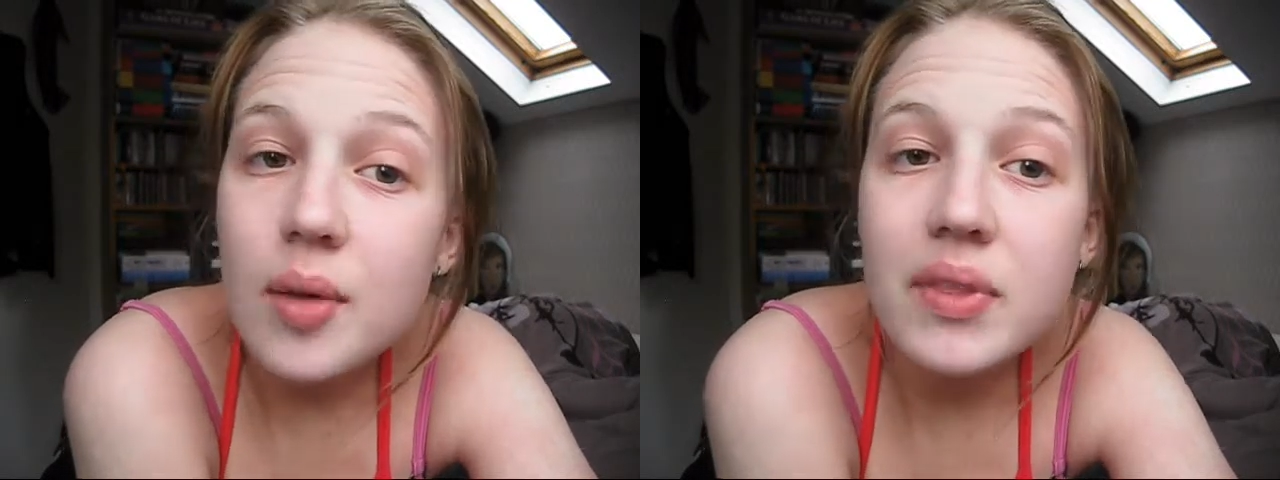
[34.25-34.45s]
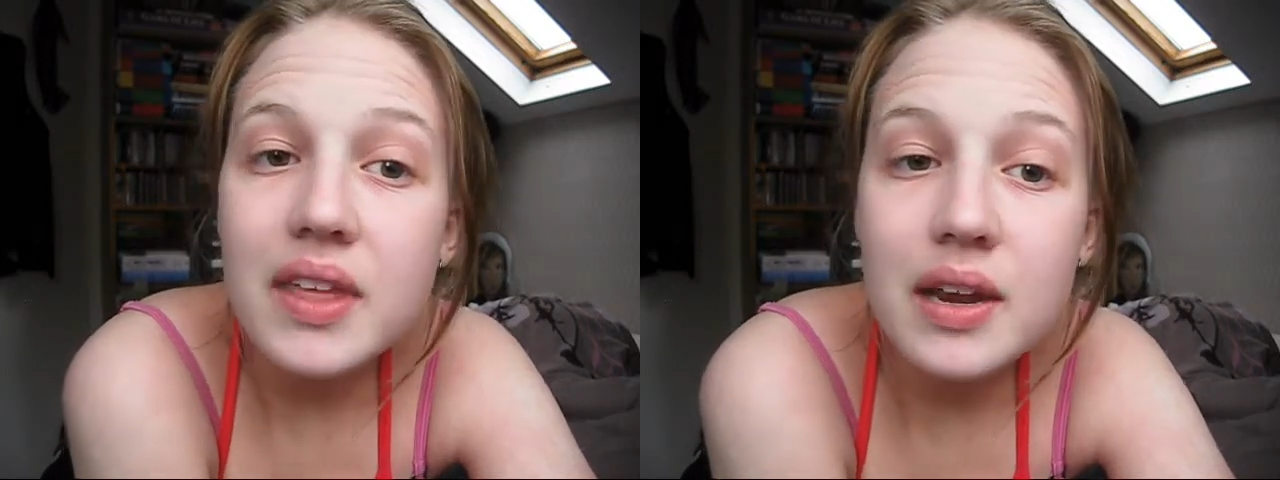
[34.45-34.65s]

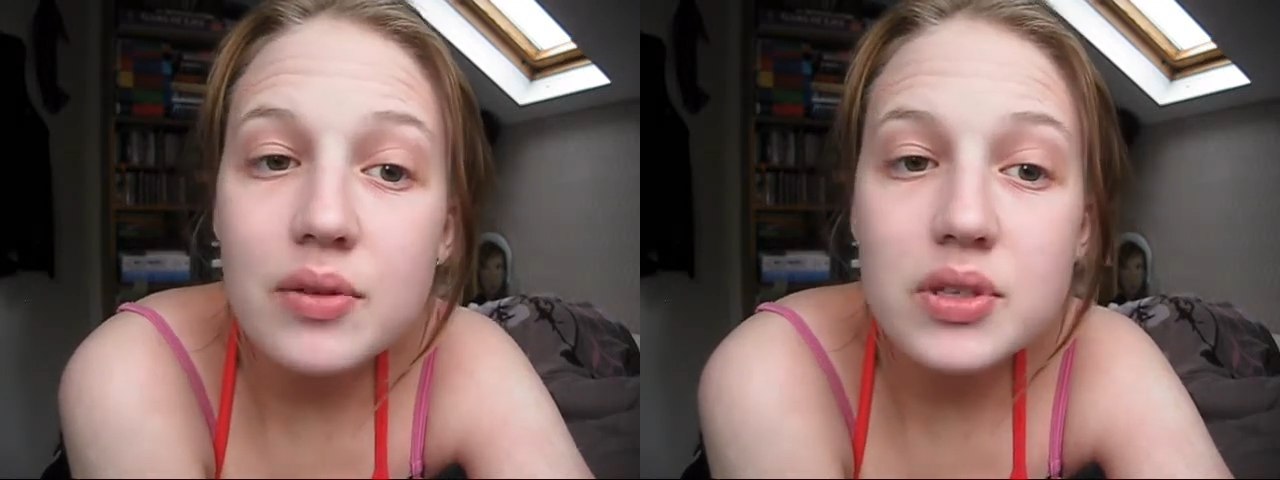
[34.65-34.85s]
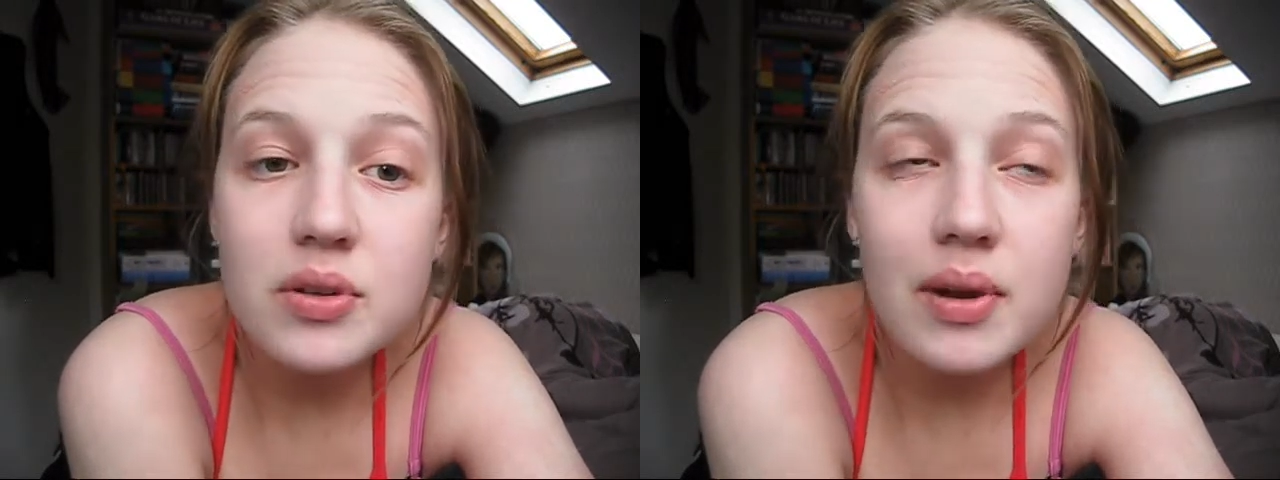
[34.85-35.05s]
but then I
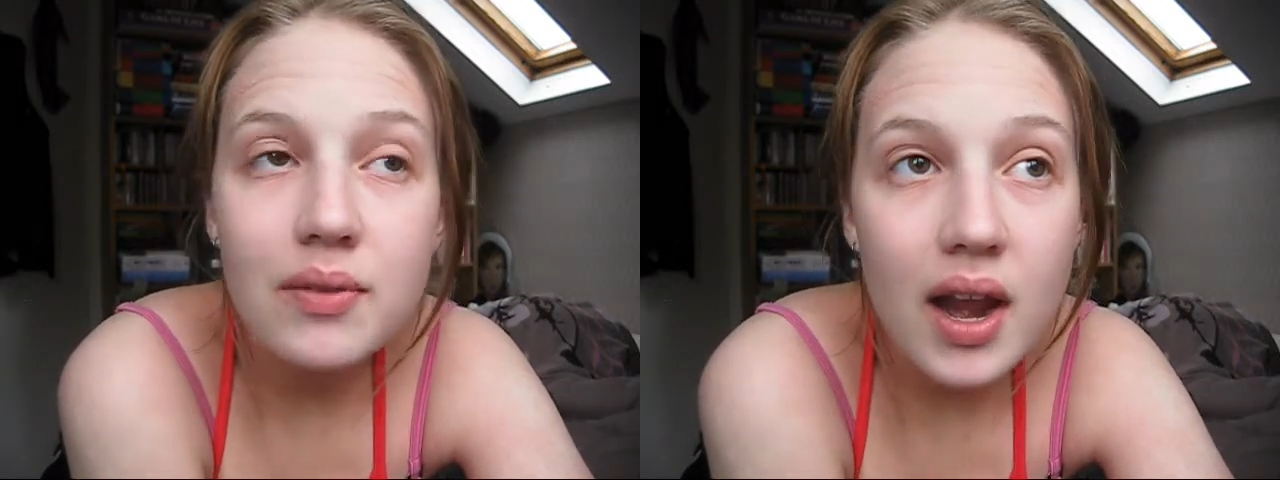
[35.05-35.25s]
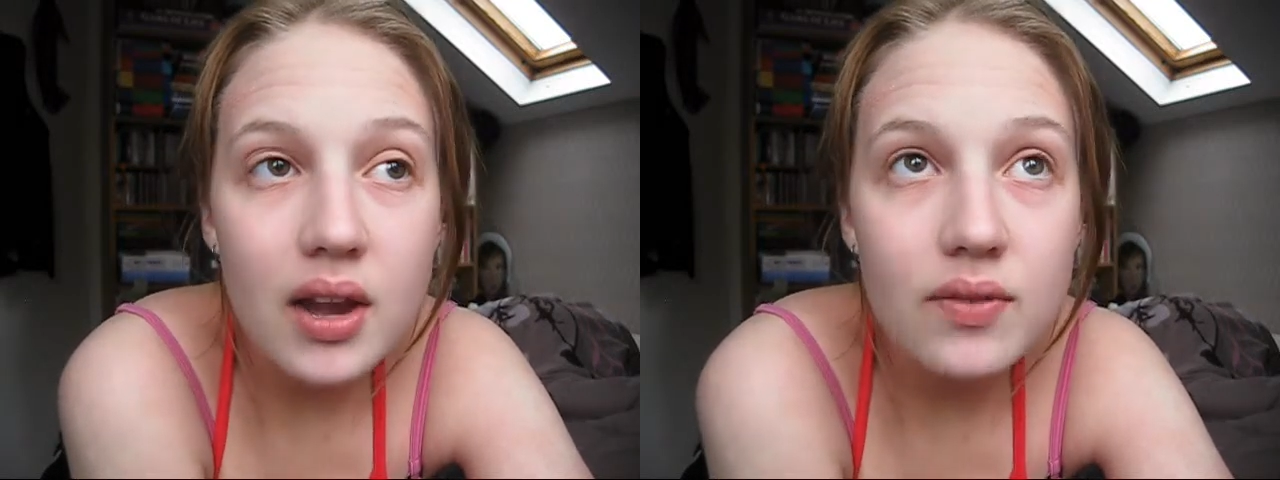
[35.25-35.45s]
was doing my
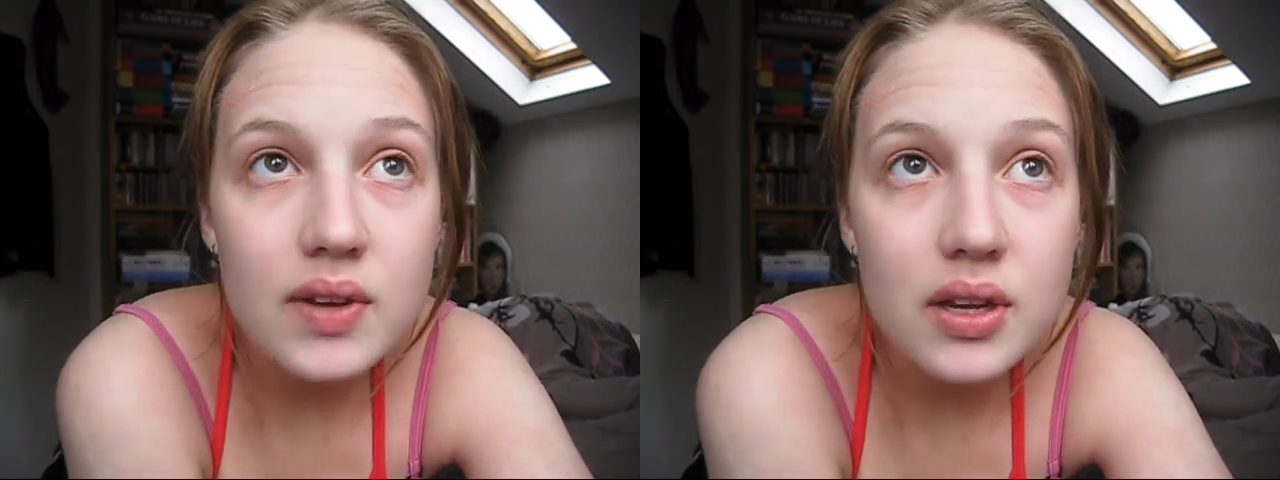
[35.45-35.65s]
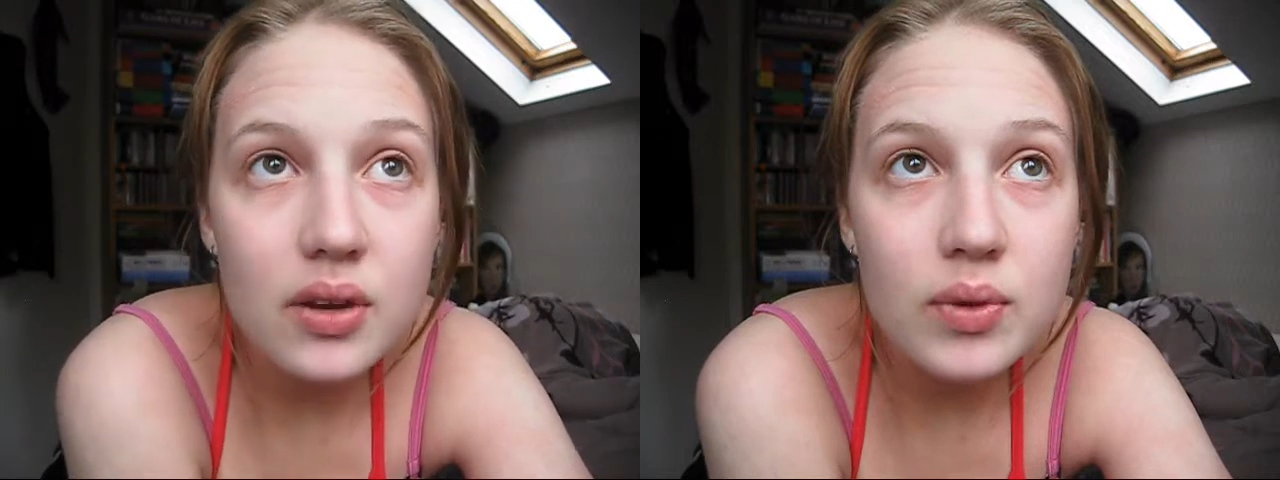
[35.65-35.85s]
rhino
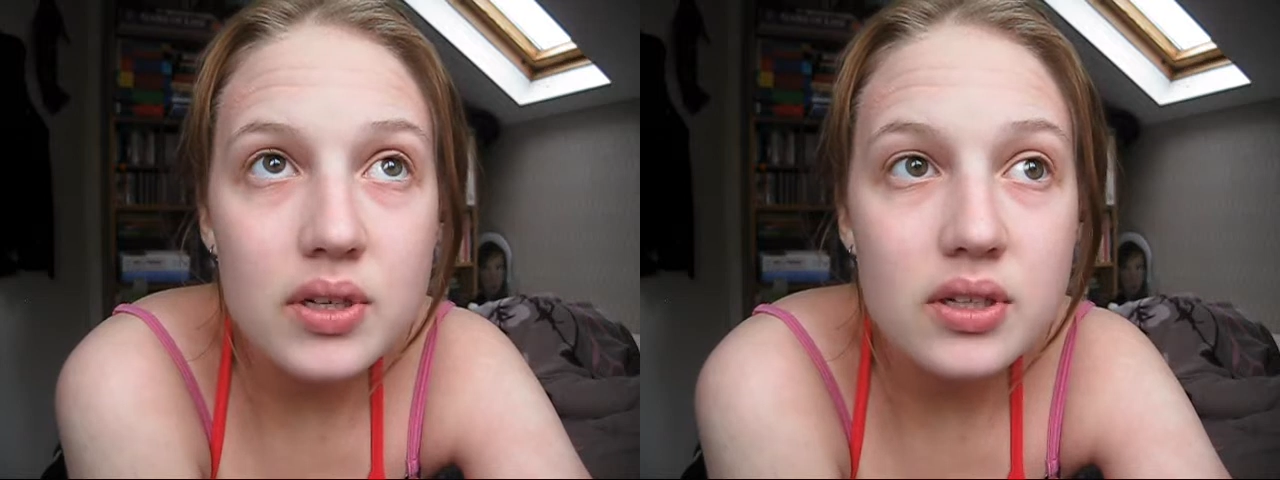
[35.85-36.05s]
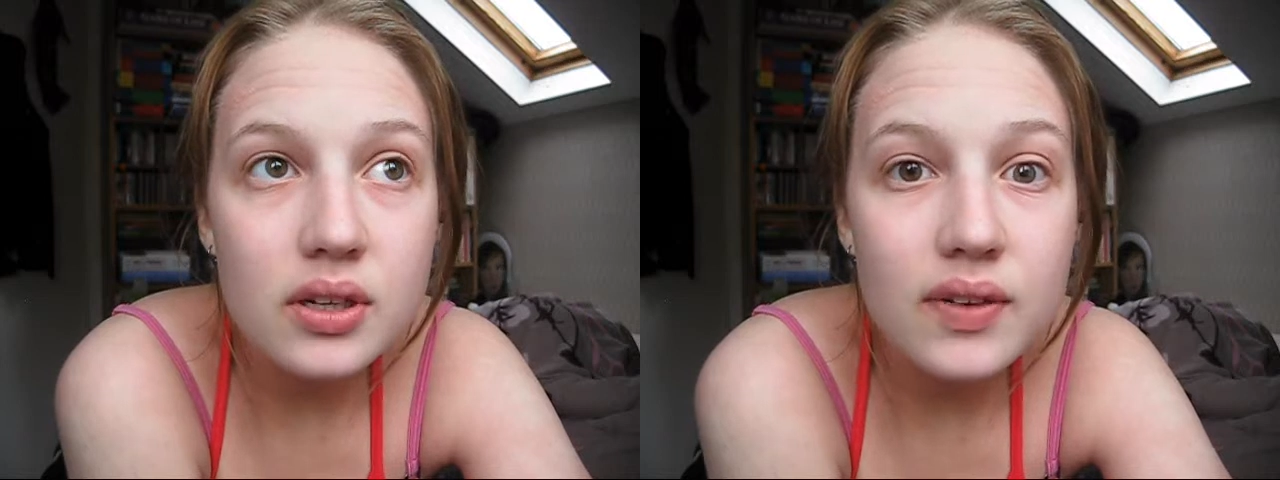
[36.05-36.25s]
video
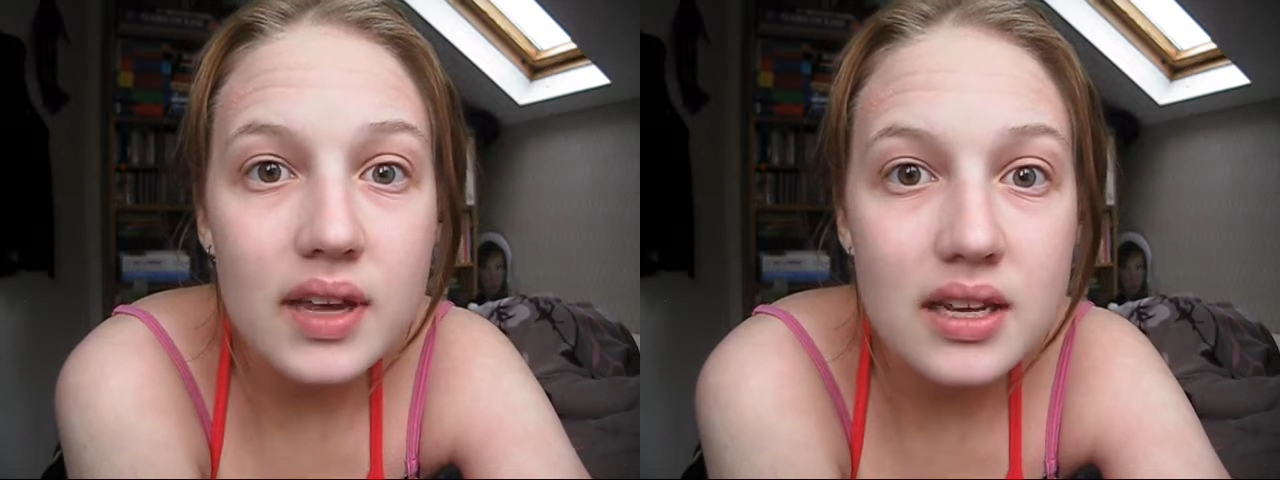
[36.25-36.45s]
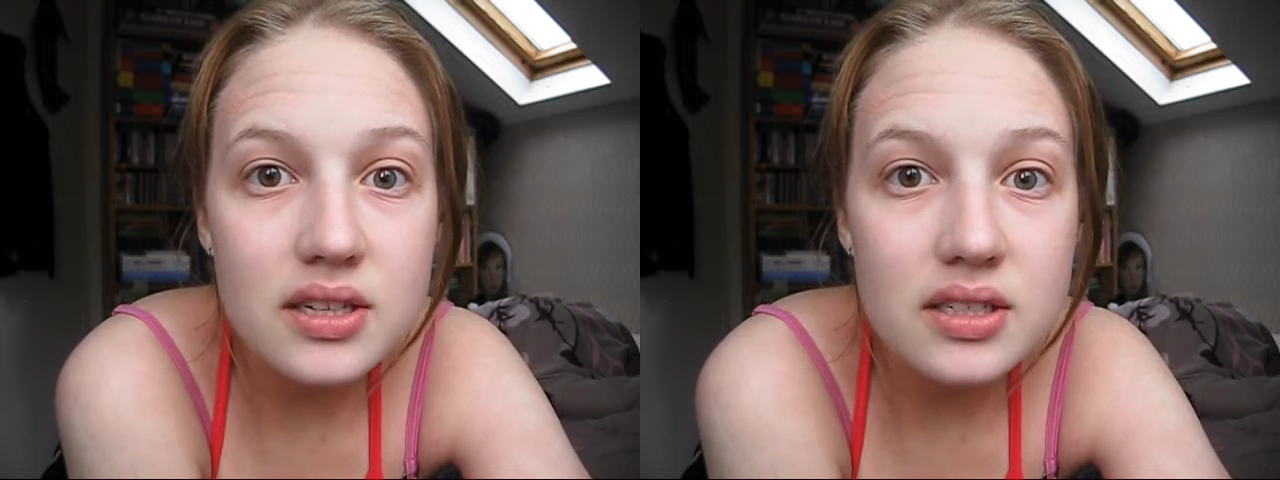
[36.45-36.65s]
which took for
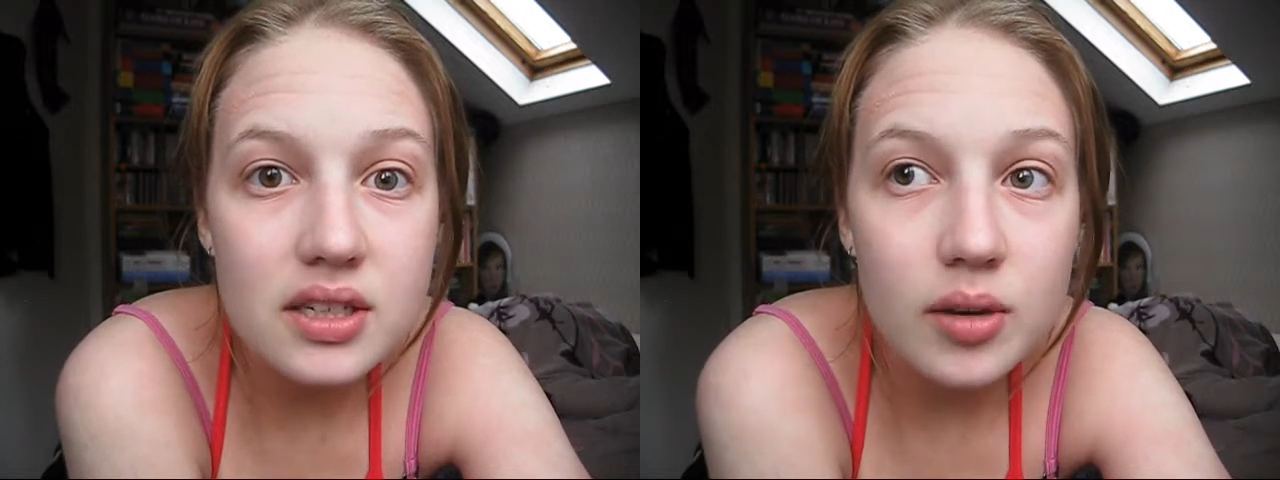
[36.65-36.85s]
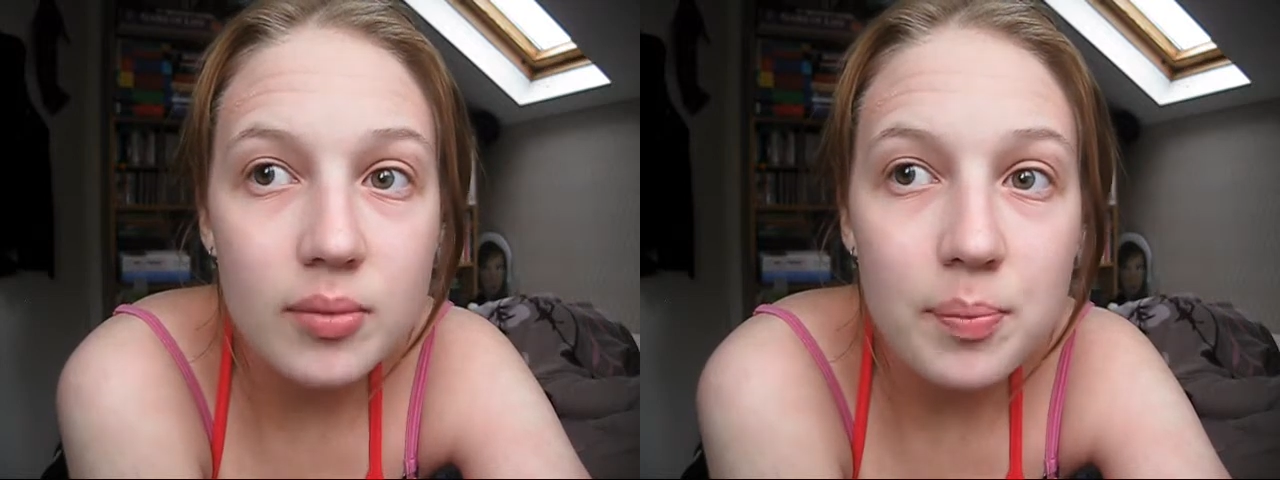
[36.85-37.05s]
ages to
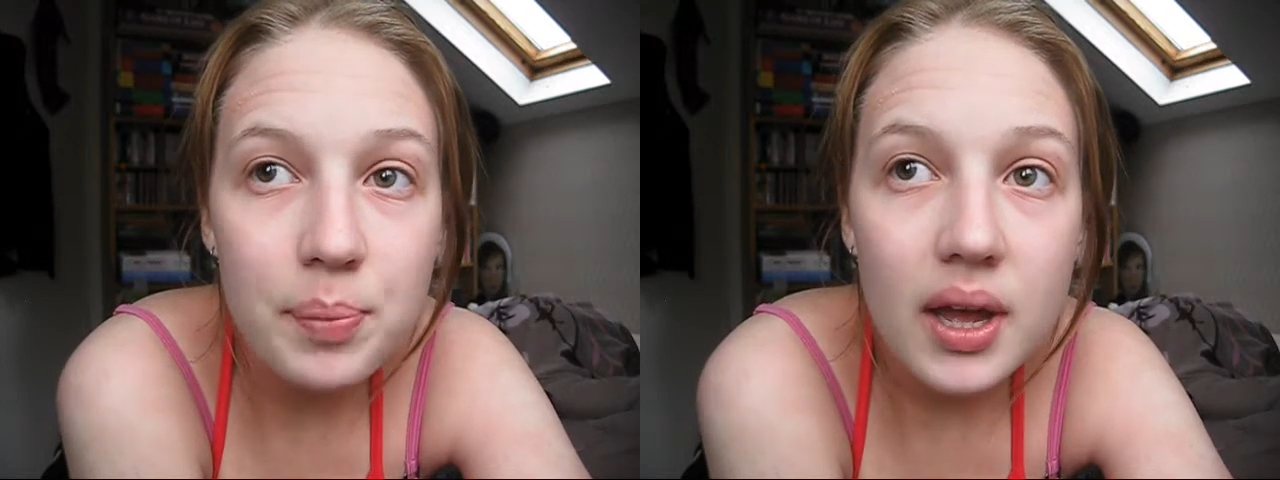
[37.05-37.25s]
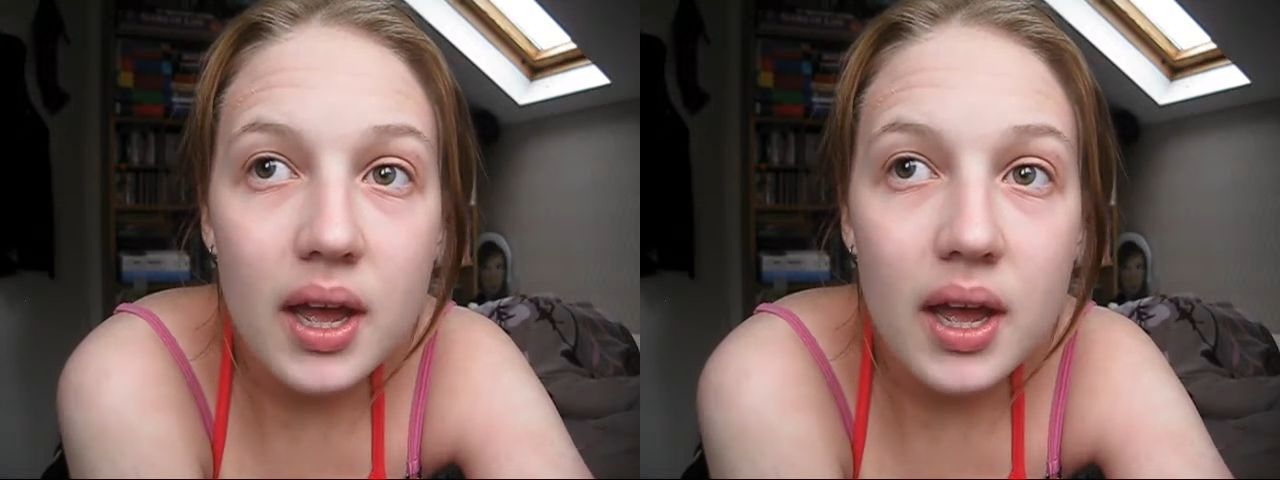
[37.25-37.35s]
come up